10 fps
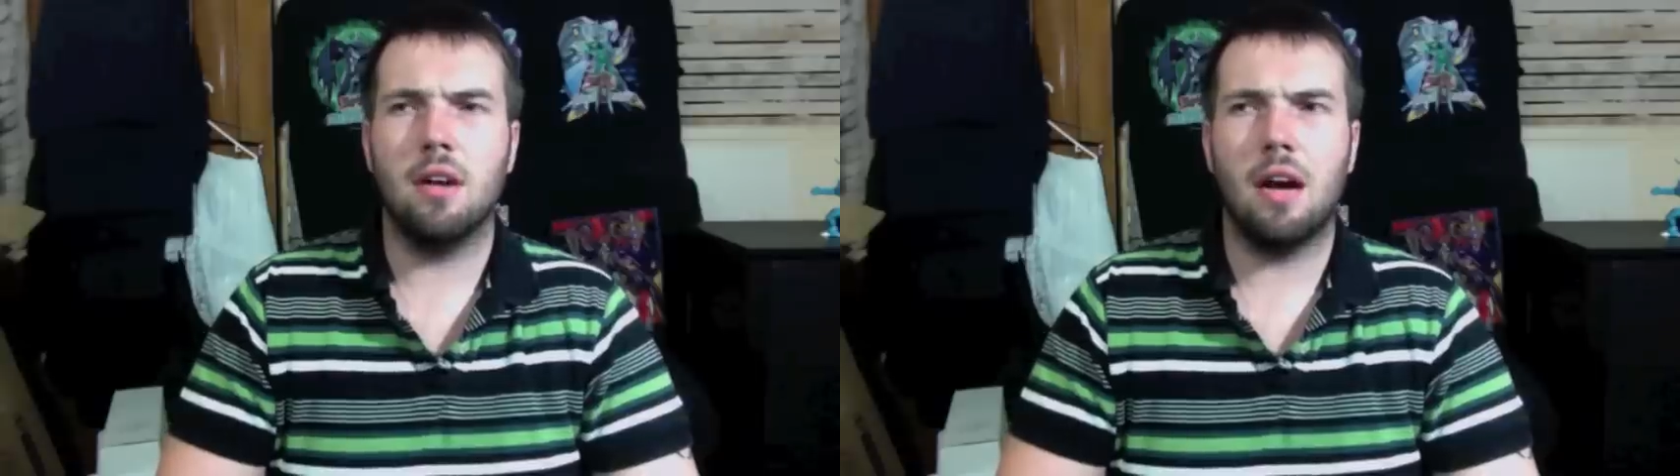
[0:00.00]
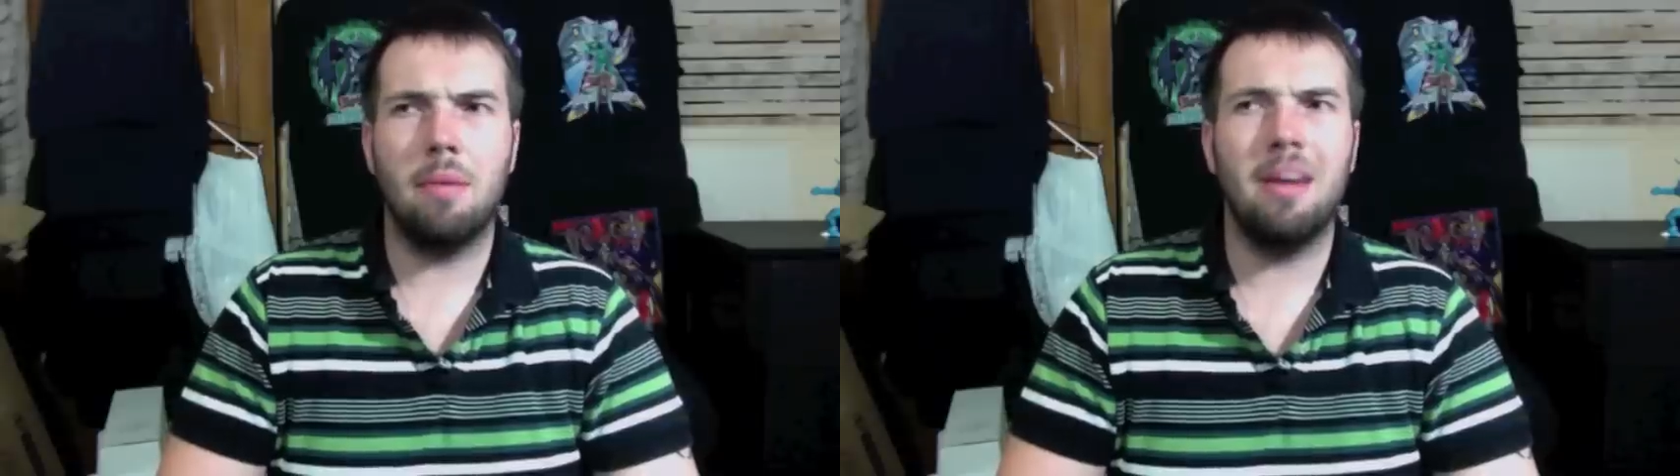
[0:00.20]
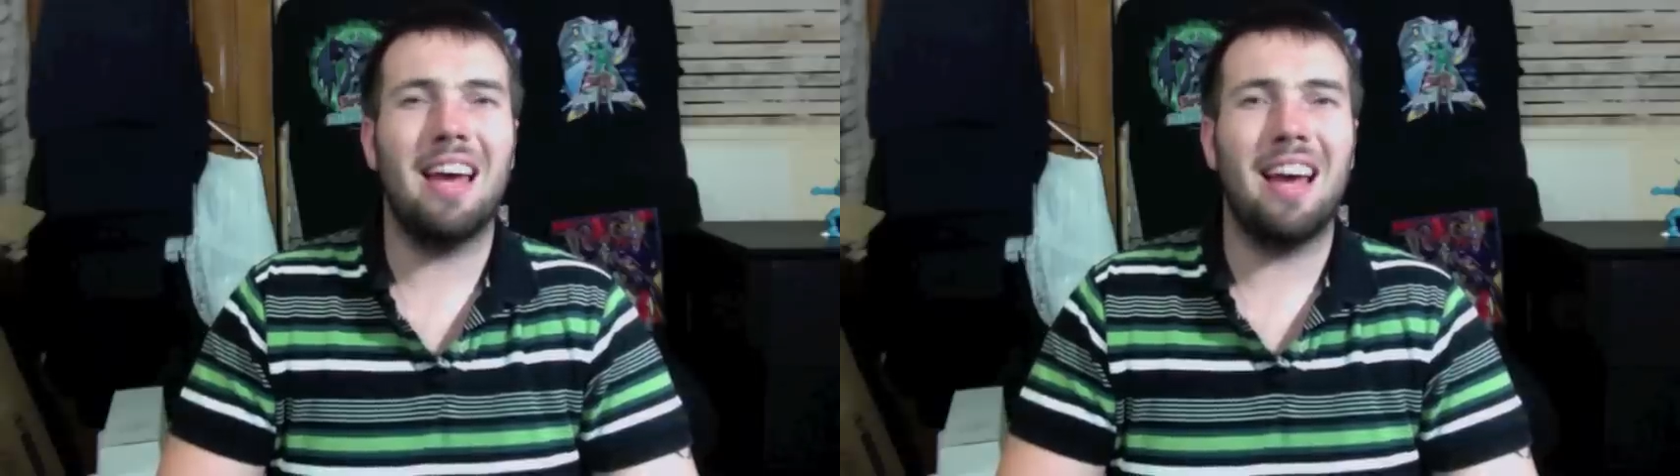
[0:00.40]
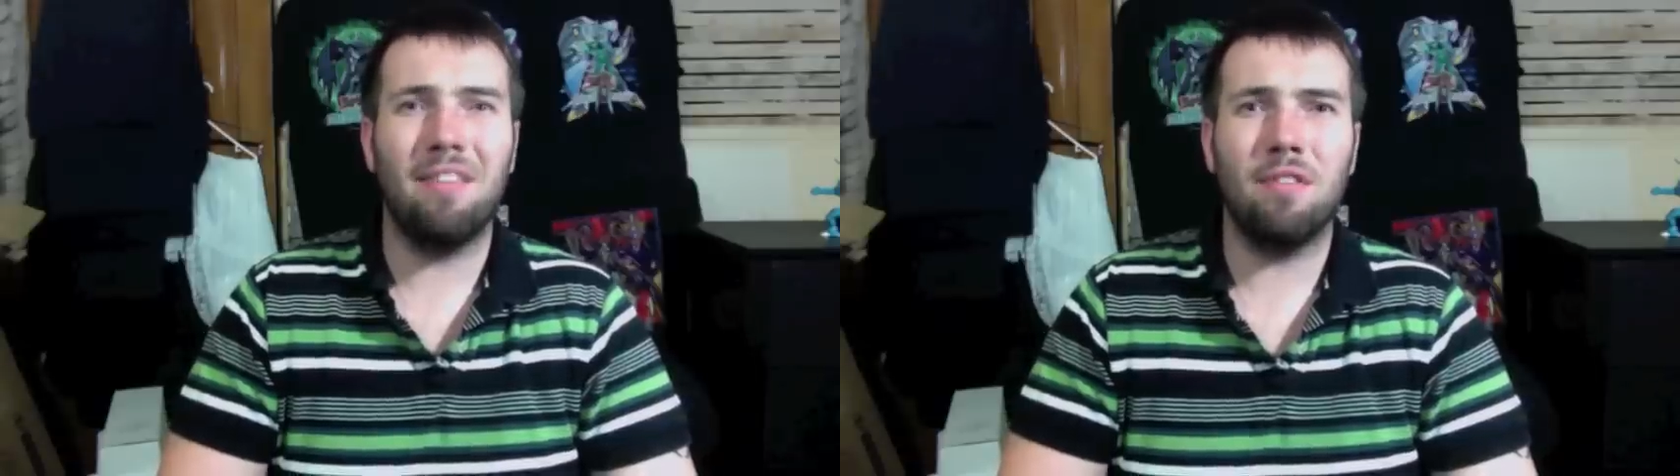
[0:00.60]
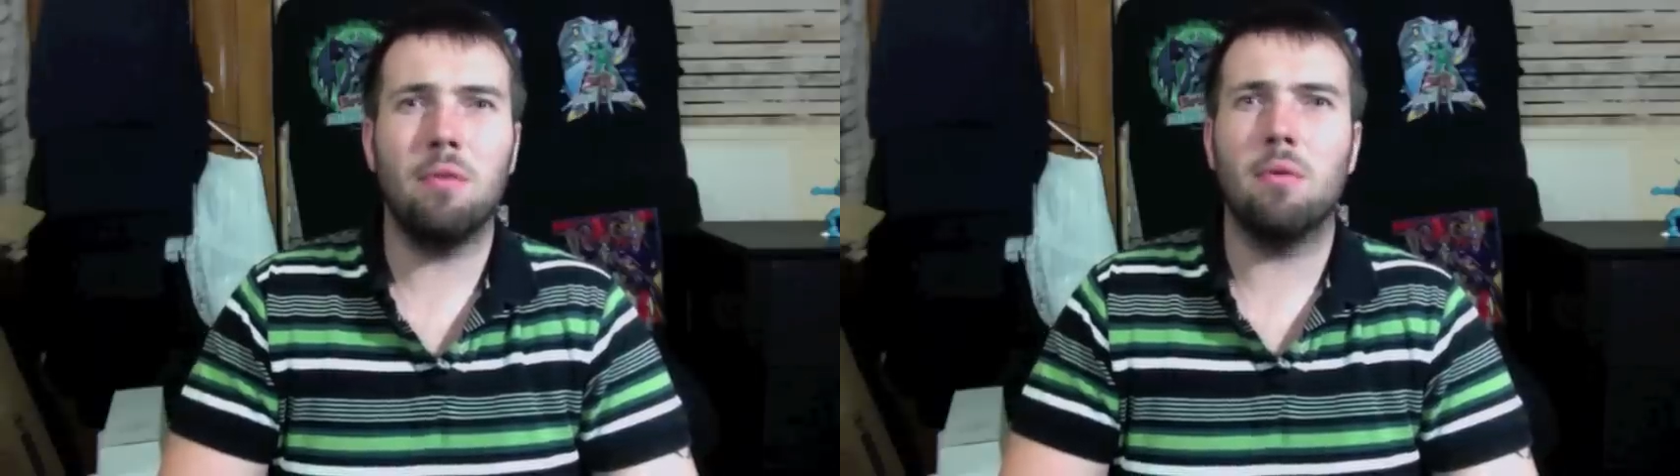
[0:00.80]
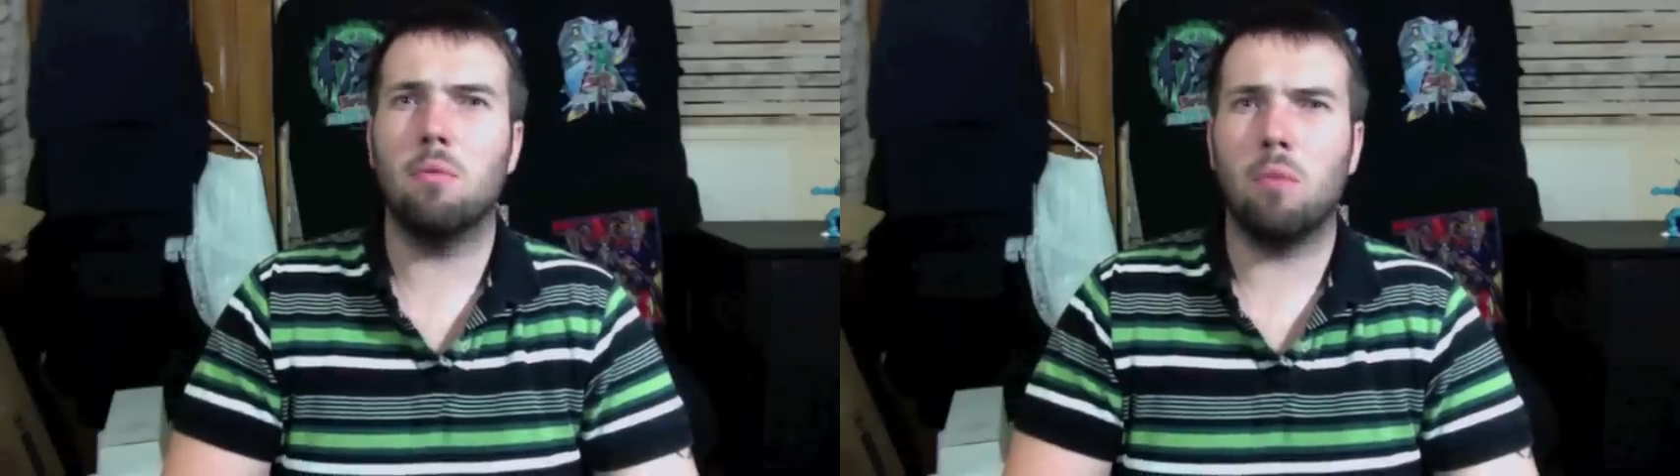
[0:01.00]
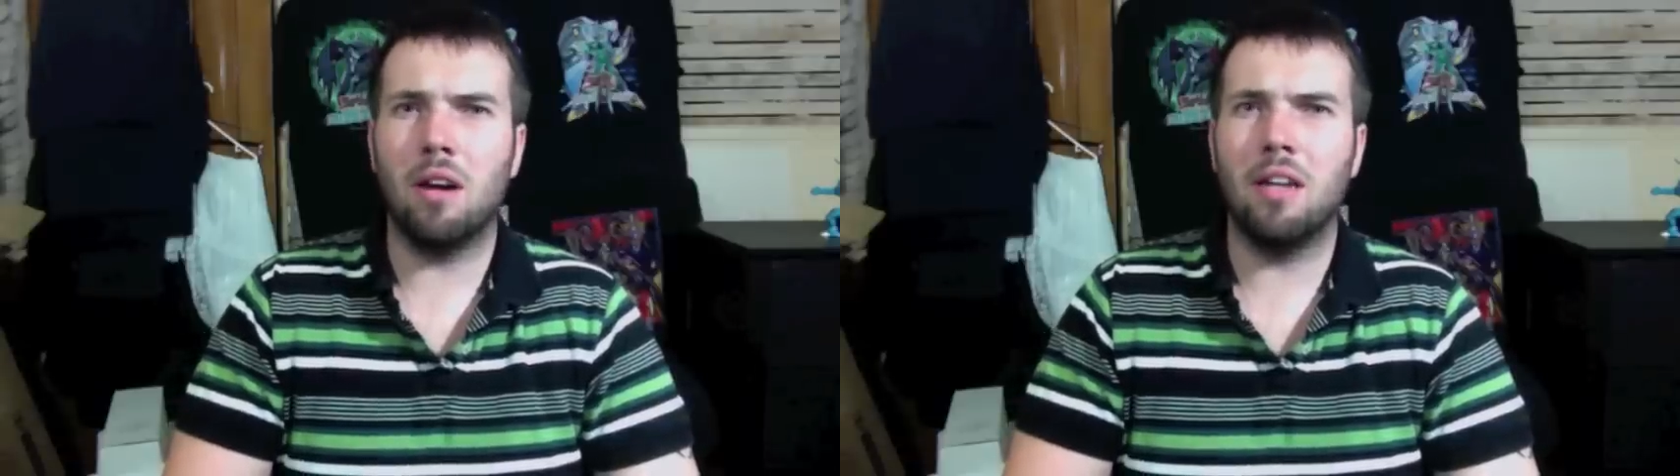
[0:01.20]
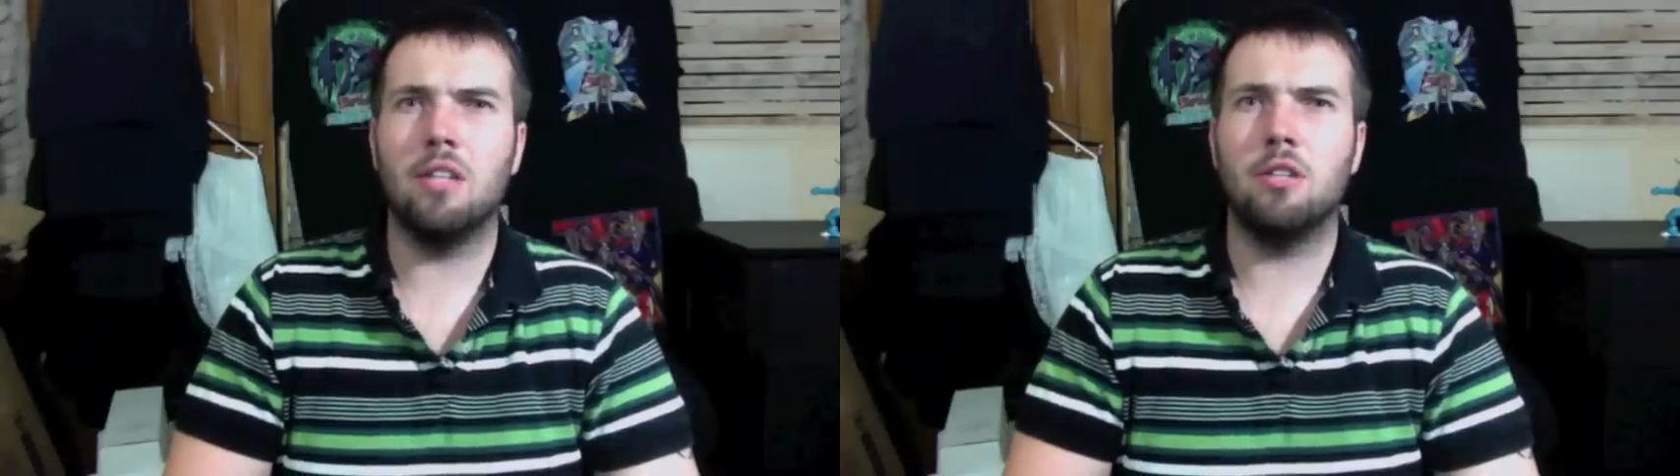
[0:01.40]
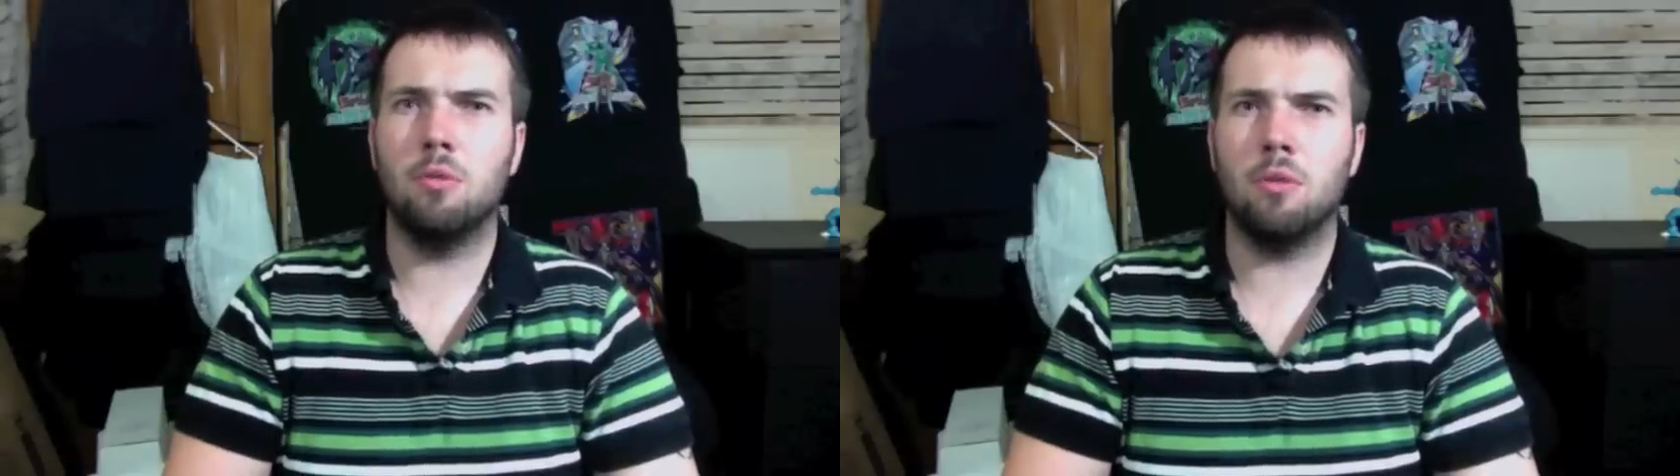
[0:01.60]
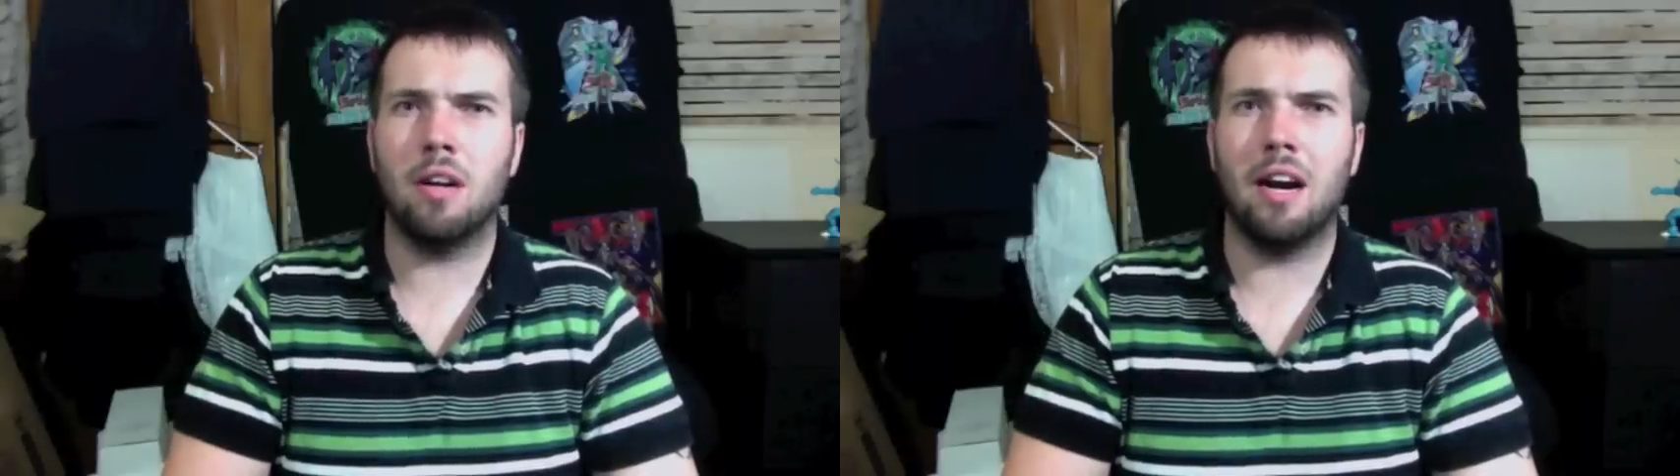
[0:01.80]
I mean, everyone wanted a
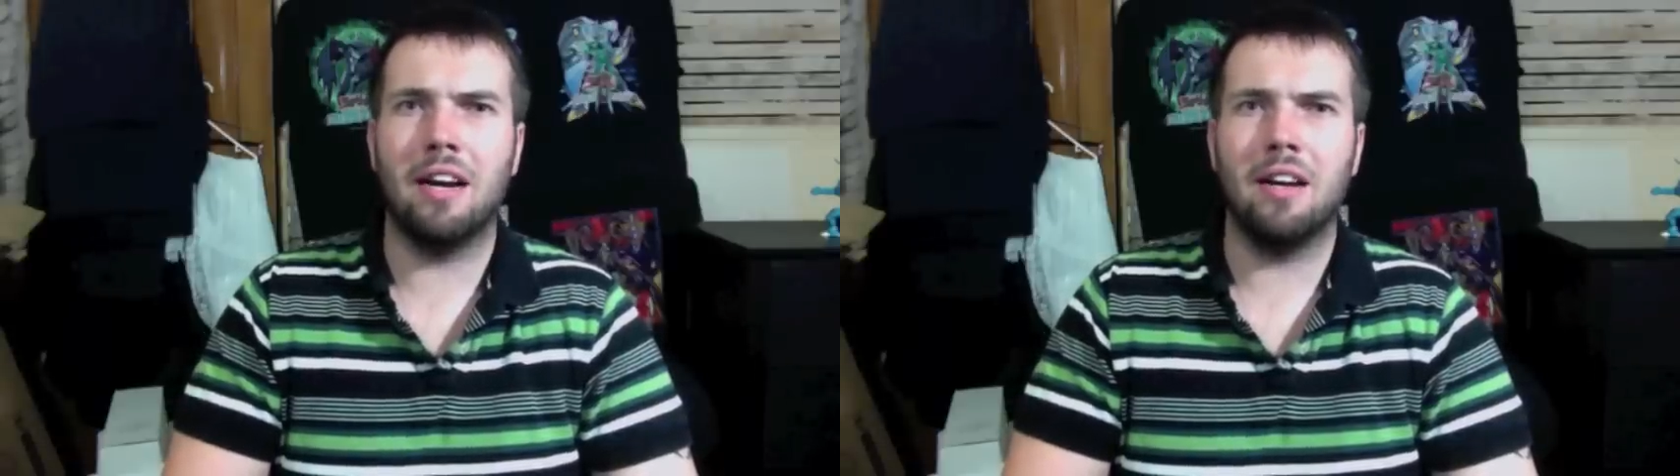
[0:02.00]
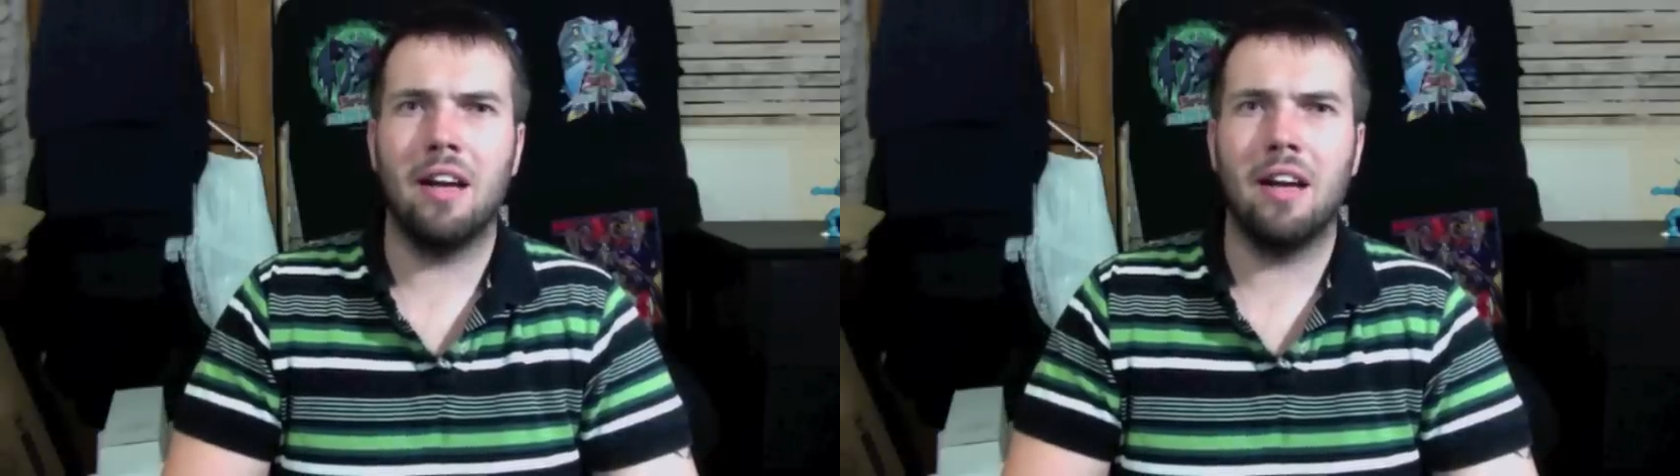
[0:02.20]
tour guide,